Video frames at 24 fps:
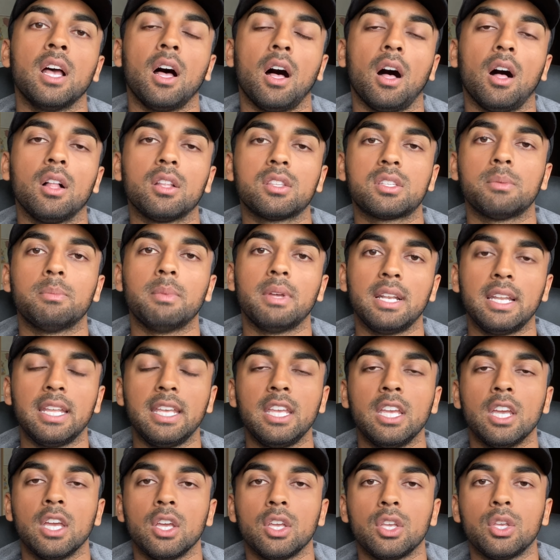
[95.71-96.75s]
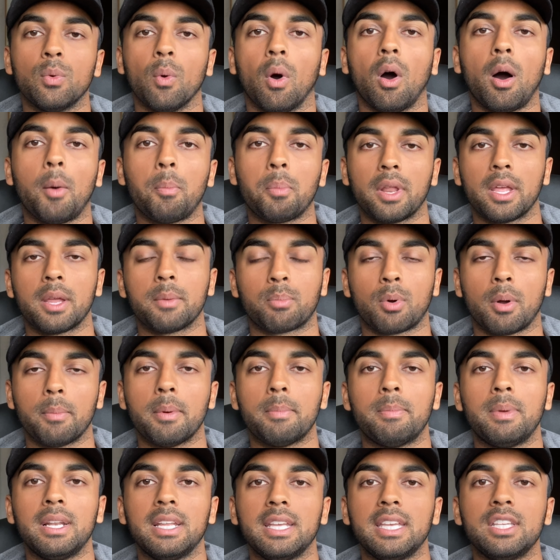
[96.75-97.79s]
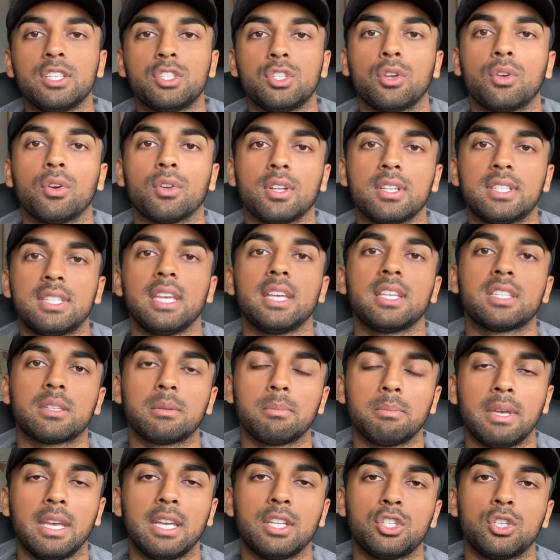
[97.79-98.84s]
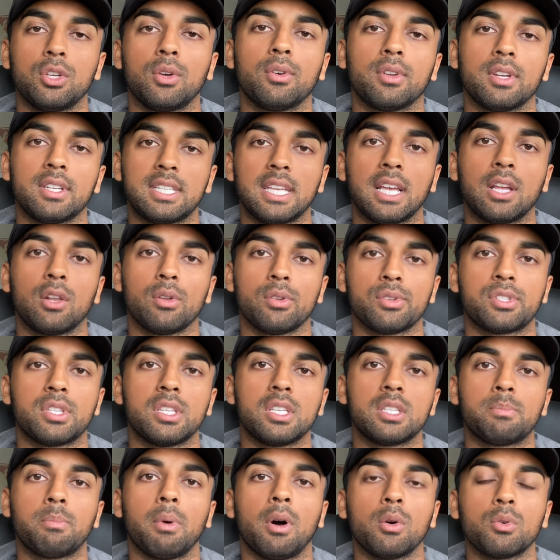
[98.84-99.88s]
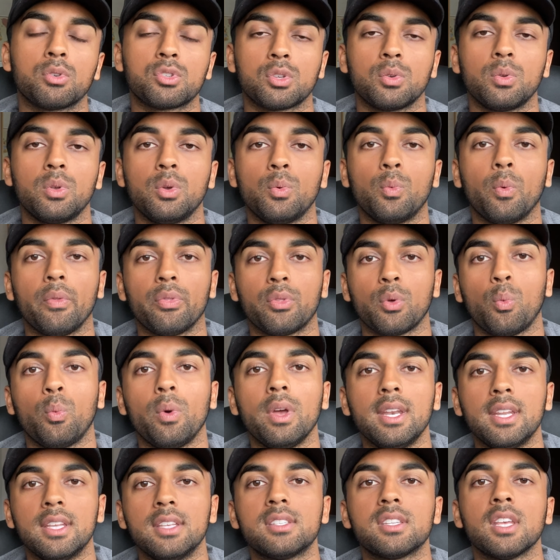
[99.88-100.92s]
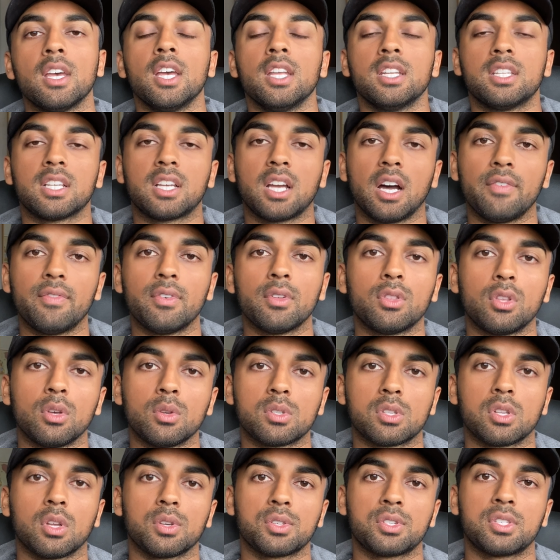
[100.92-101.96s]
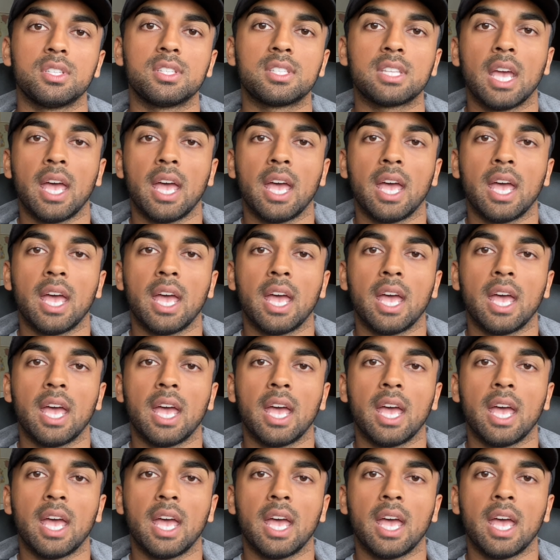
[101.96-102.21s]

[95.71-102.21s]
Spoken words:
Ultimately, you are playing probabilities. You're going to take some hits, you're going to take losses, but also you want the winners to cover those losses